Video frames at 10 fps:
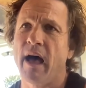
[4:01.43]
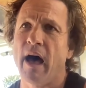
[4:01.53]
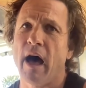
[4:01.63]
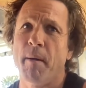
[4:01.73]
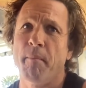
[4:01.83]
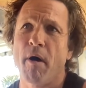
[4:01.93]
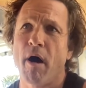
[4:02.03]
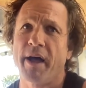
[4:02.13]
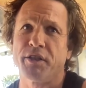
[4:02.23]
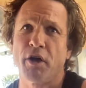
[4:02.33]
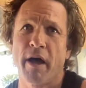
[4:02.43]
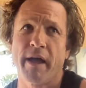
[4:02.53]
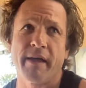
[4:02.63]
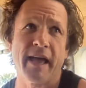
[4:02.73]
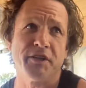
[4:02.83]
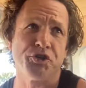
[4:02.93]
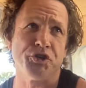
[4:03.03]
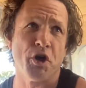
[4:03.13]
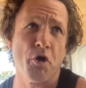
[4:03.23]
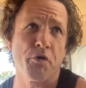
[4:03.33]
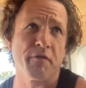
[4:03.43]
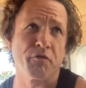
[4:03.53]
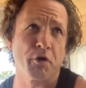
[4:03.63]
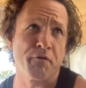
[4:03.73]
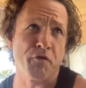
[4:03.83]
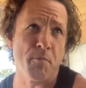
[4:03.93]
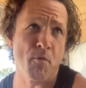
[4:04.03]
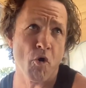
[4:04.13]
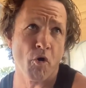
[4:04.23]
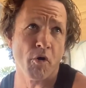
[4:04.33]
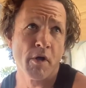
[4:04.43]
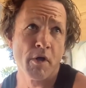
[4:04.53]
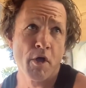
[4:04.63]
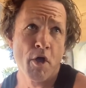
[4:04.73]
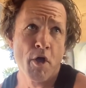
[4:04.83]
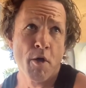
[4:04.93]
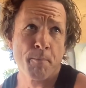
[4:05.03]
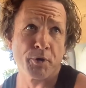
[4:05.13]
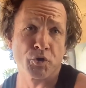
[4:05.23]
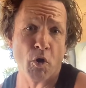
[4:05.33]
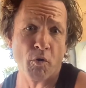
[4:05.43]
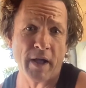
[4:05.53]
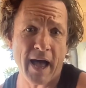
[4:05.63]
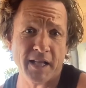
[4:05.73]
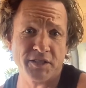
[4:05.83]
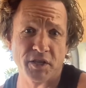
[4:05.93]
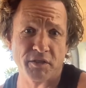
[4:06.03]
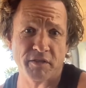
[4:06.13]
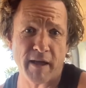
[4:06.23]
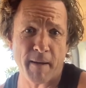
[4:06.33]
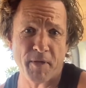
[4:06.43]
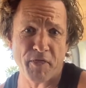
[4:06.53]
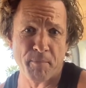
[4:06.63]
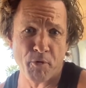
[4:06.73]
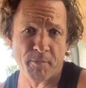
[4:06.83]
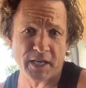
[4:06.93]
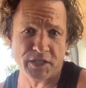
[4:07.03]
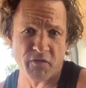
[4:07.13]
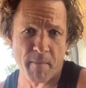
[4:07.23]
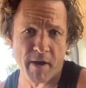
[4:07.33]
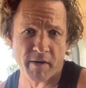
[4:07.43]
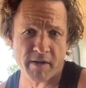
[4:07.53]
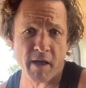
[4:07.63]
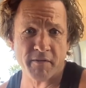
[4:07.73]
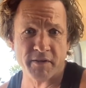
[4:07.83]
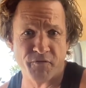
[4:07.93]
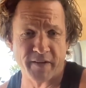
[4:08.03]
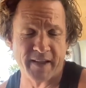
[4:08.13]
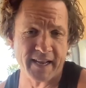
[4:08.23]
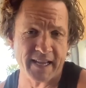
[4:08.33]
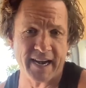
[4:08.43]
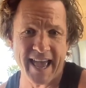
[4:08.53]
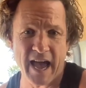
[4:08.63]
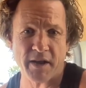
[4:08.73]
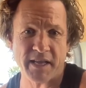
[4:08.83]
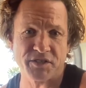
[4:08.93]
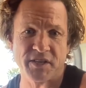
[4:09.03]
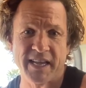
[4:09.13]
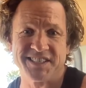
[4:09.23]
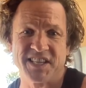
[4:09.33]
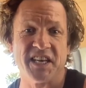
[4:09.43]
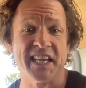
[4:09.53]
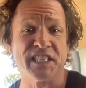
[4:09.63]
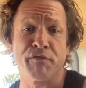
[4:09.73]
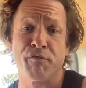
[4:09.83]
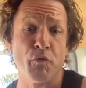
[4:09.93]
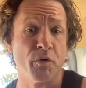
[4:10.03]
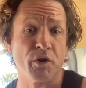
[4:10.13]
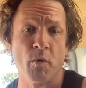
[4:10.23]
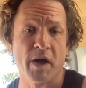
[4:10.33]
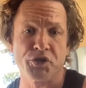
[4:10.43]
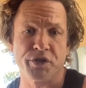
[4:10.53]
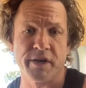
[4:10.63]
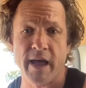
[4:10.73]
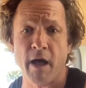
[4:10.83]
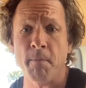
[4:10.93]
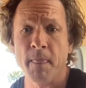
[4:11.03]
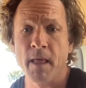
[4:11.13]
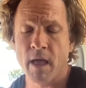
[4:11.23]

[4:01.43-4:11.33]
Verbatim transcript: Um, I, I, as you know, they've got a few more patrol guards at the um, at the boom gates of America for getting in and out is is a less fluid equation now.